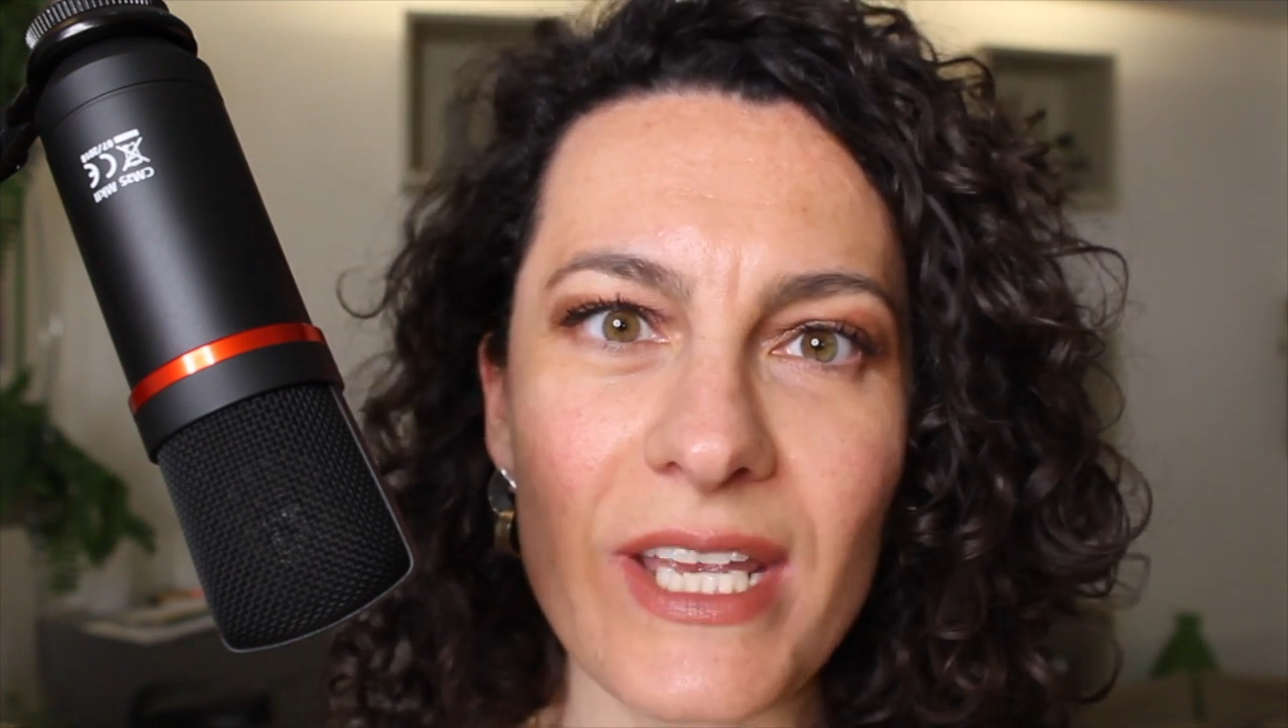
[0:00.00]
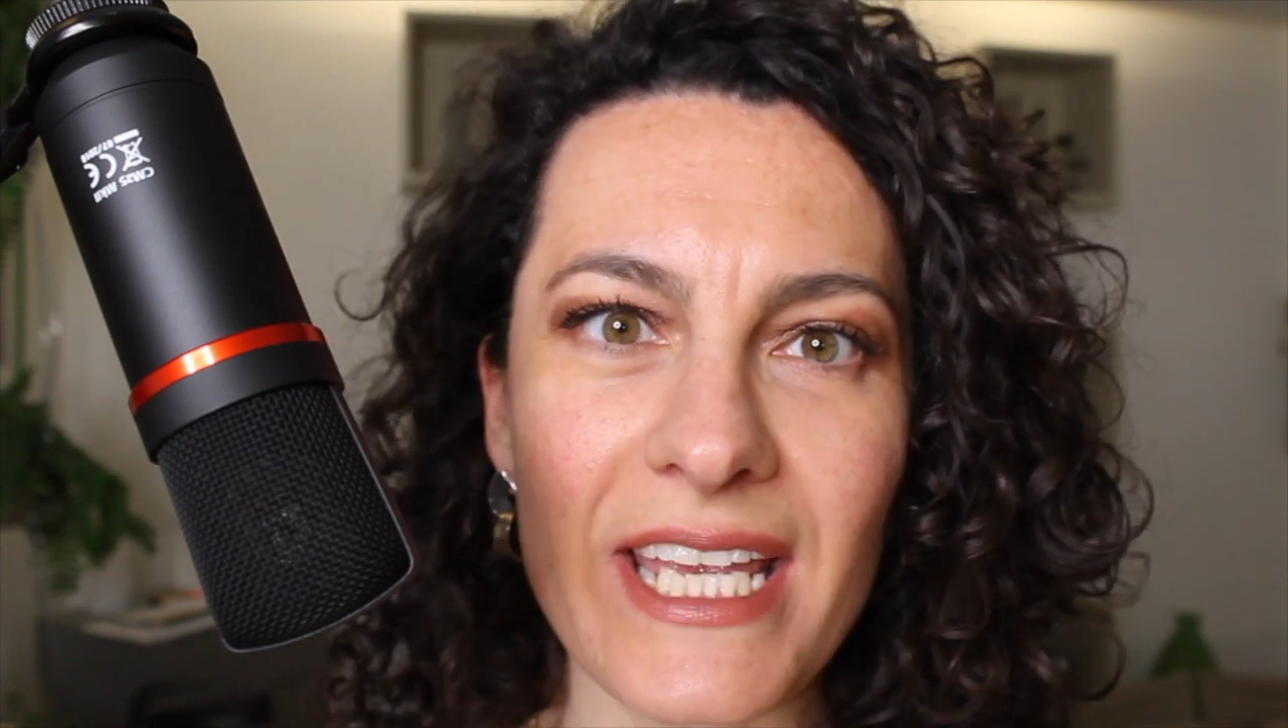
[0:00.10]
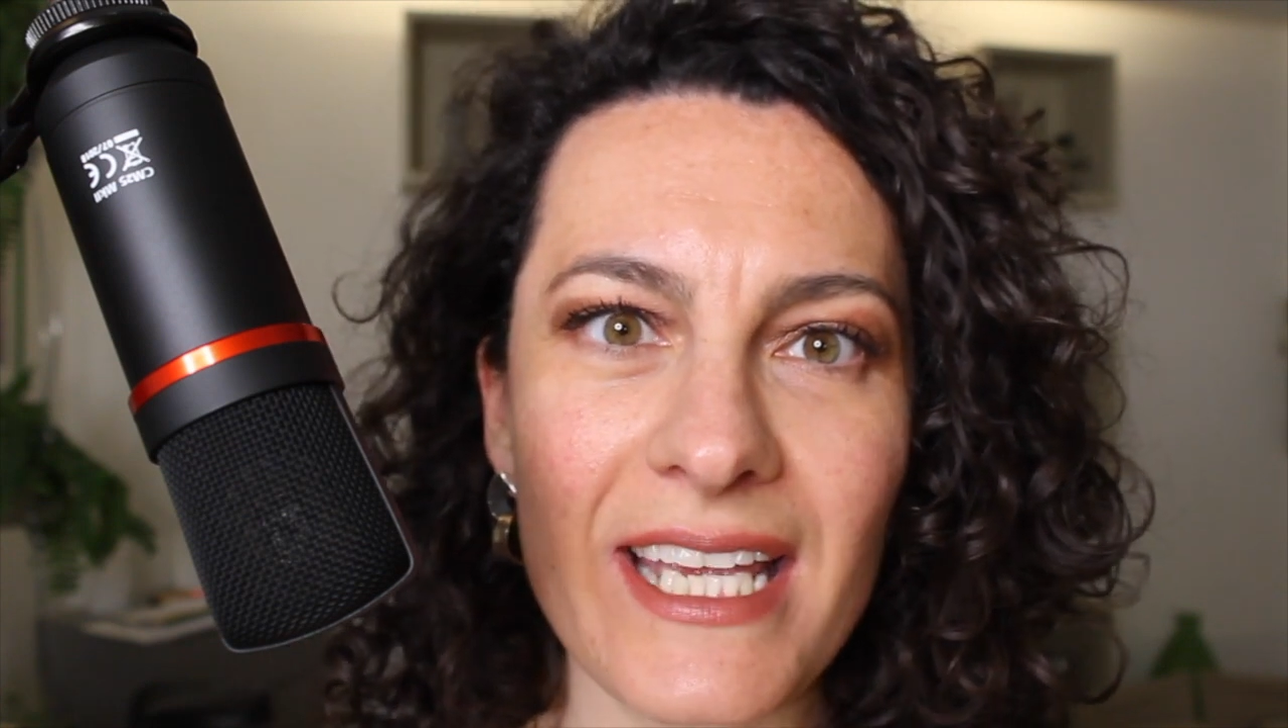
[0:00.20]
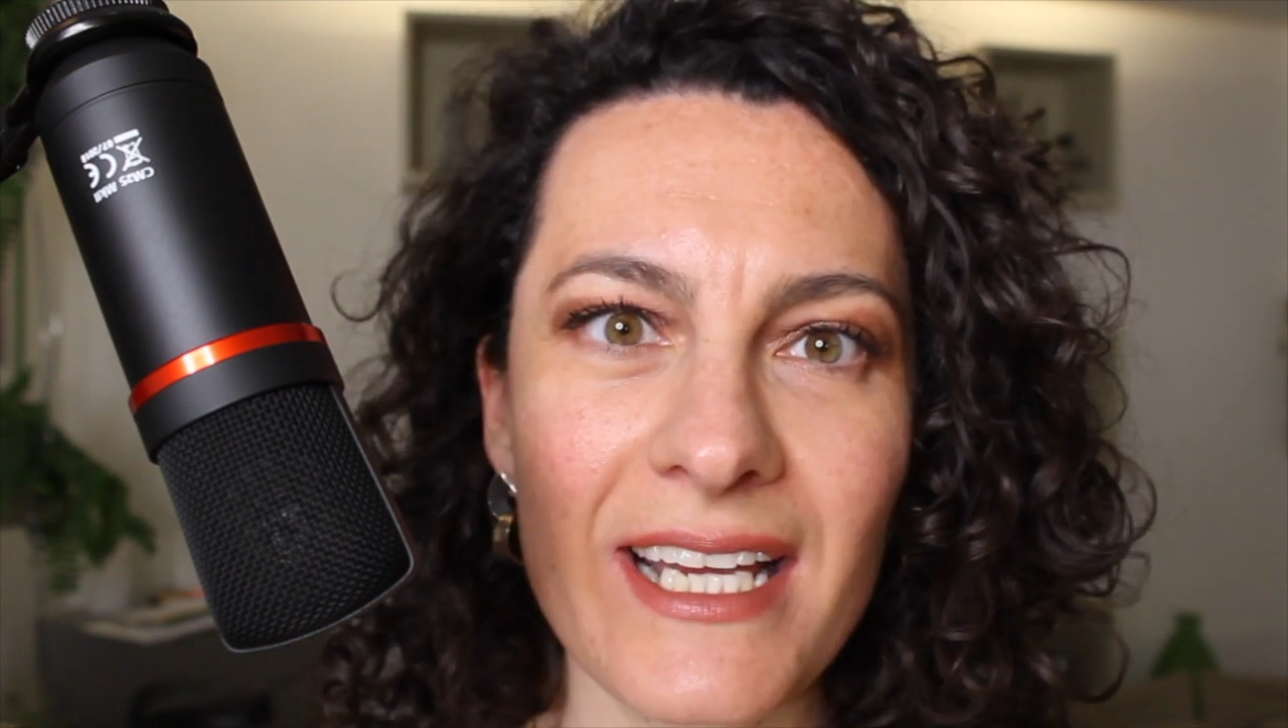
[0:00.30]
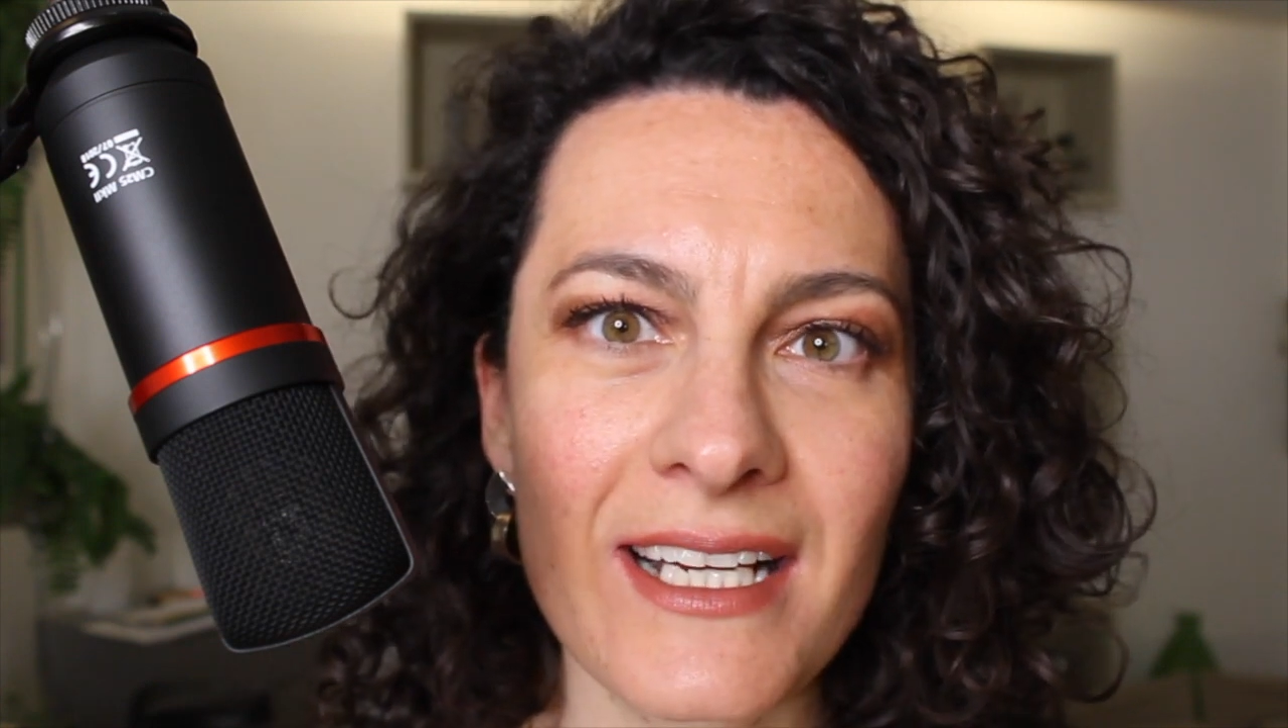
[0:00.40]

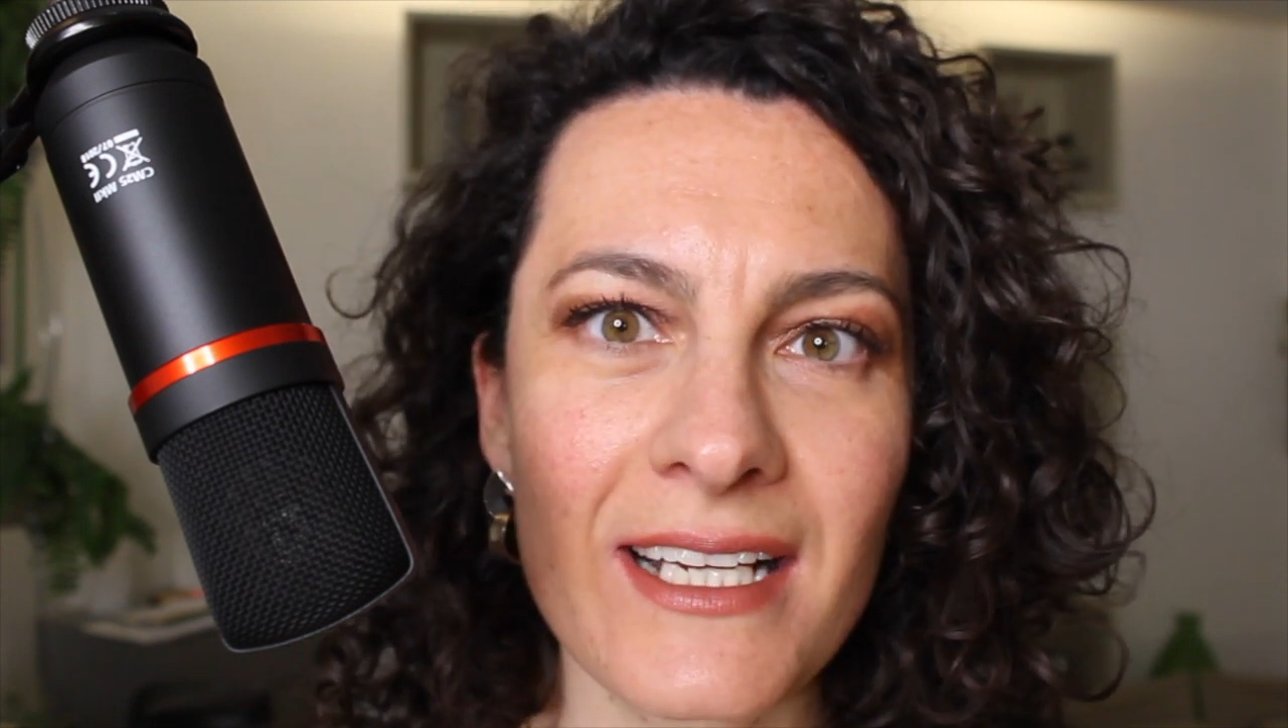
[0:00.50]
we